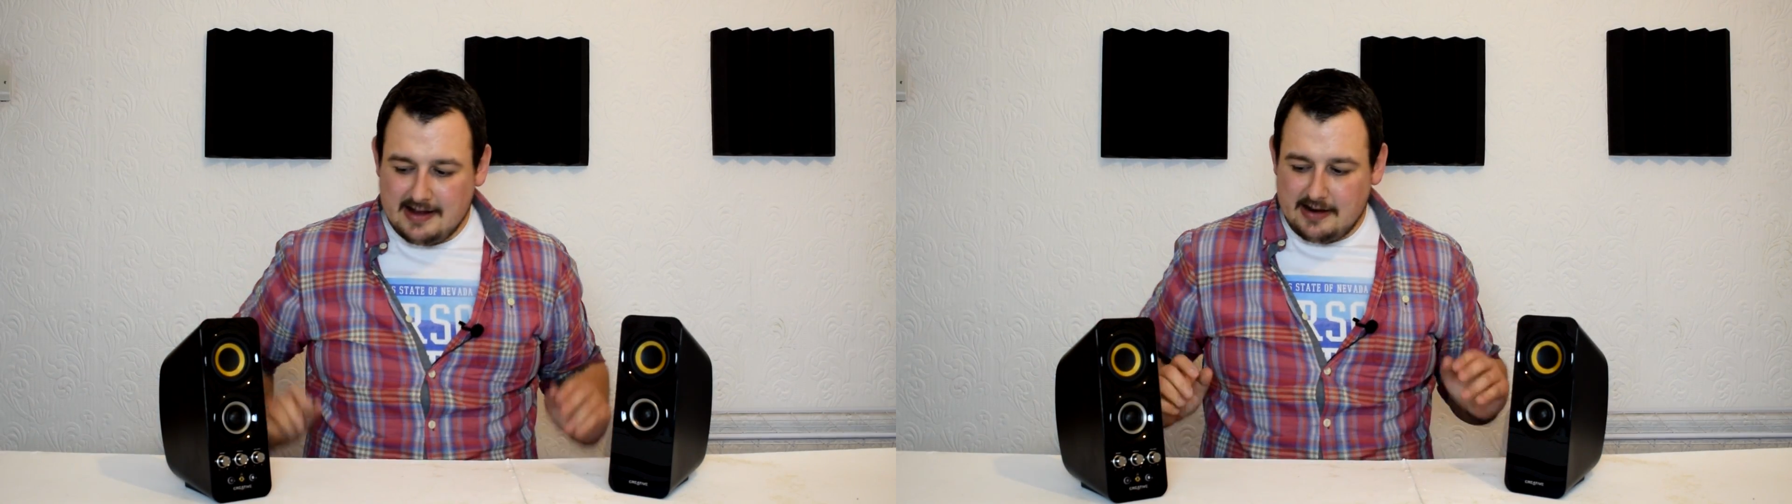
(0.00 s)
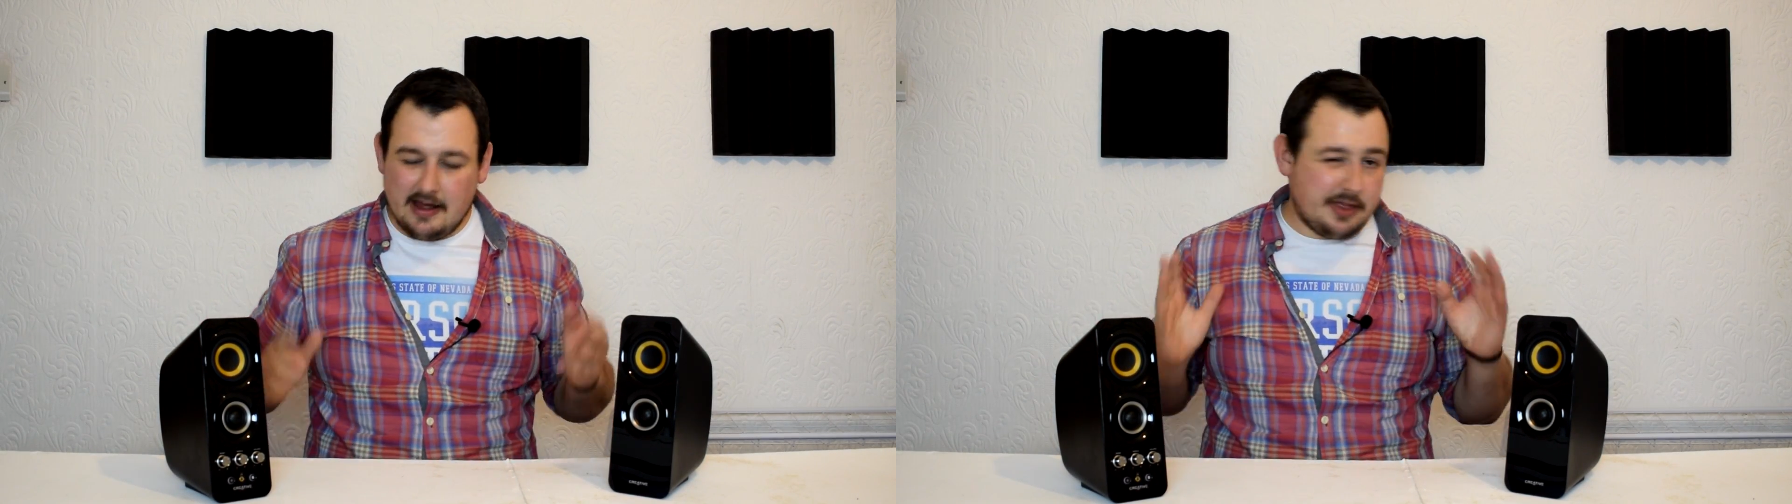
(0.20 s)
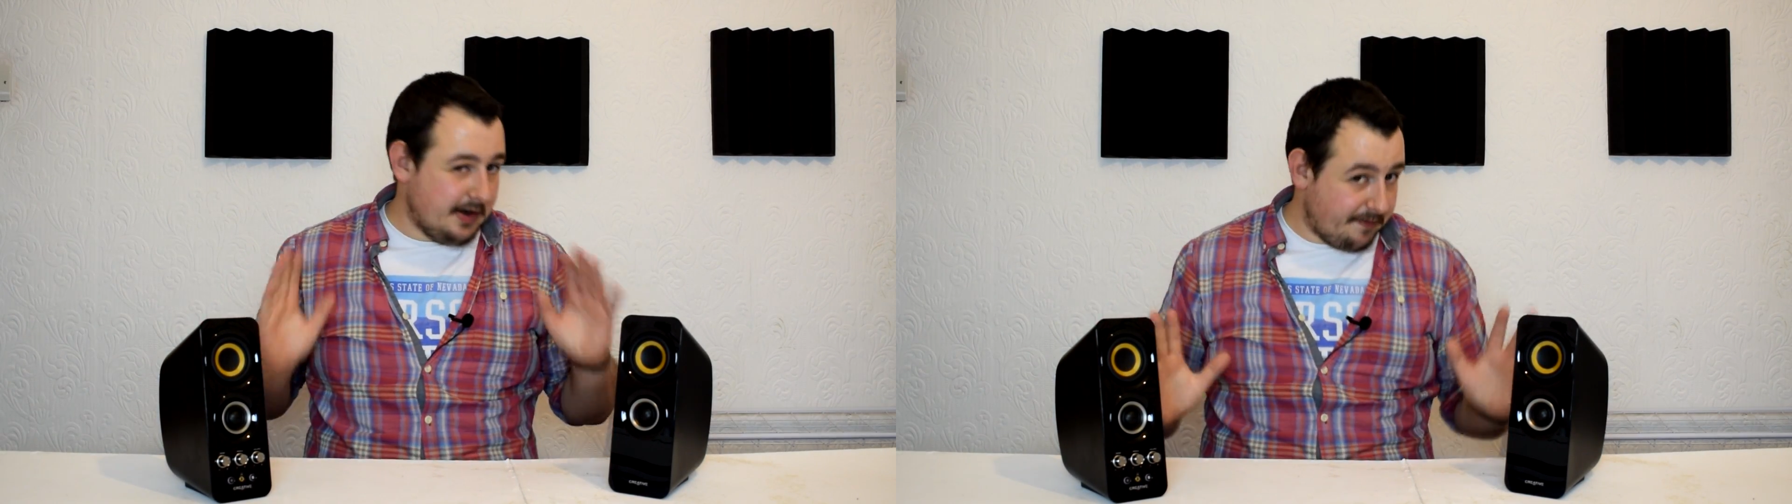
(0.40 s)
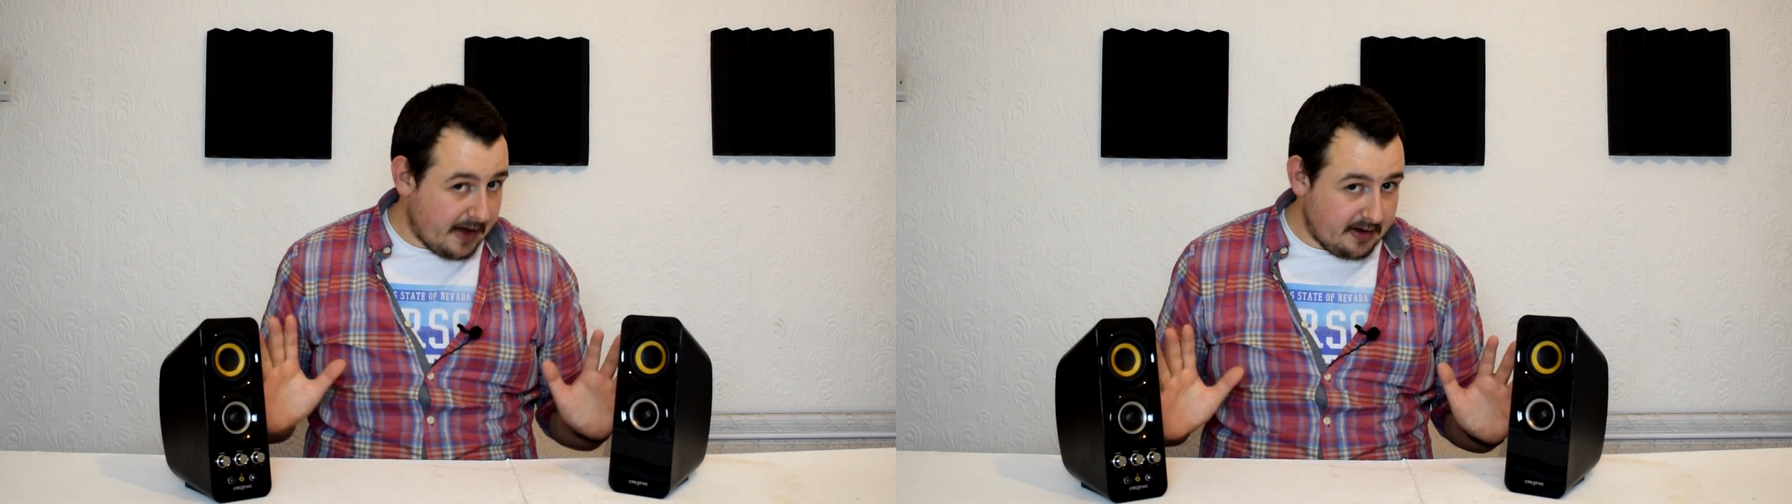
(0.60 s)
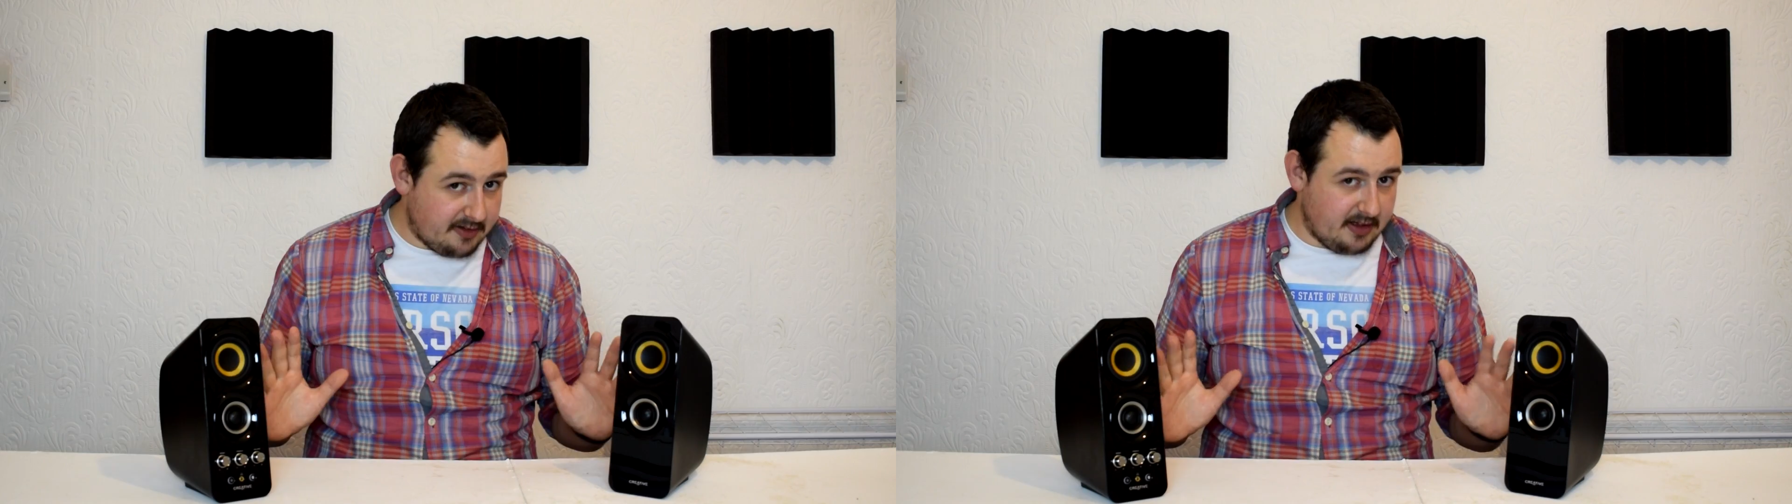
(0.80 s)
Nothing
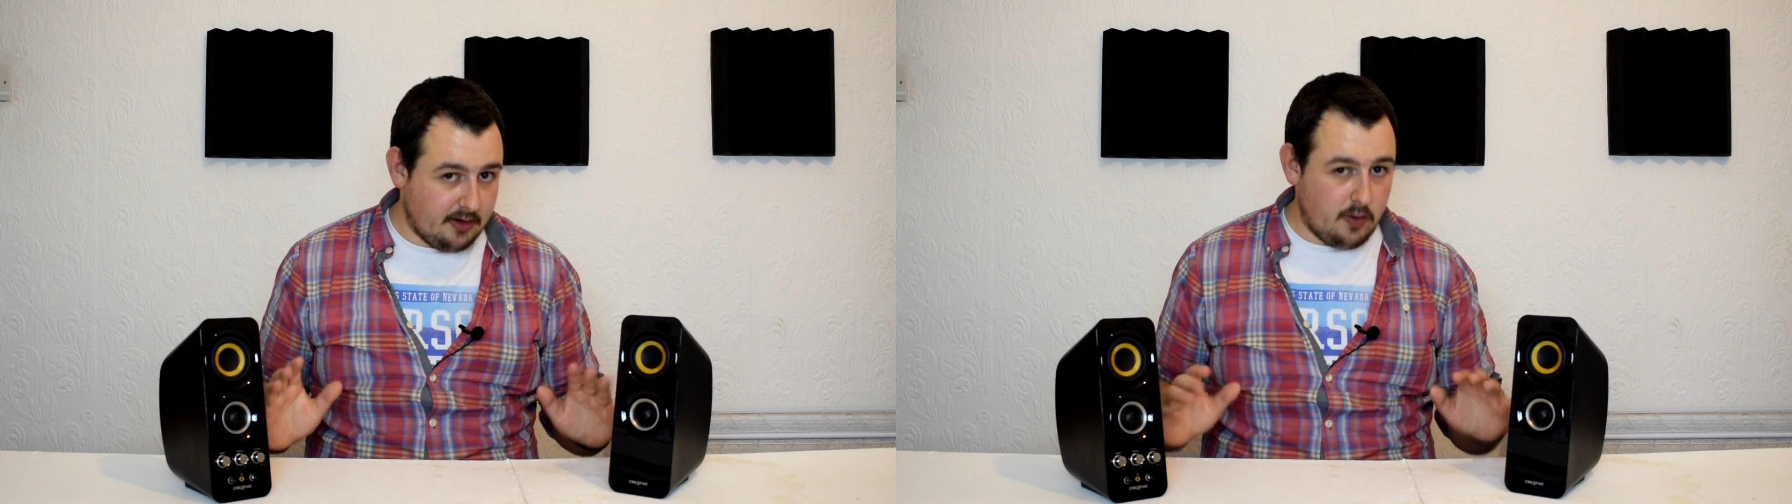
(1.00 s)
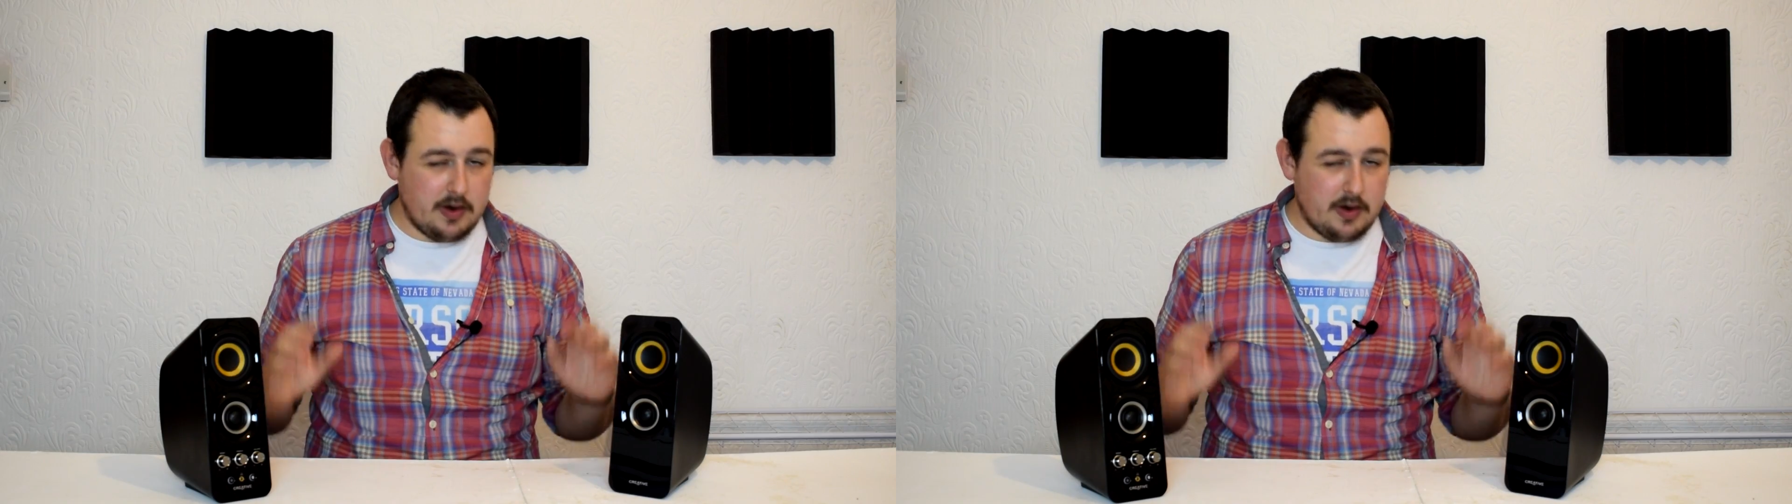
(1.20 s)
fancy though,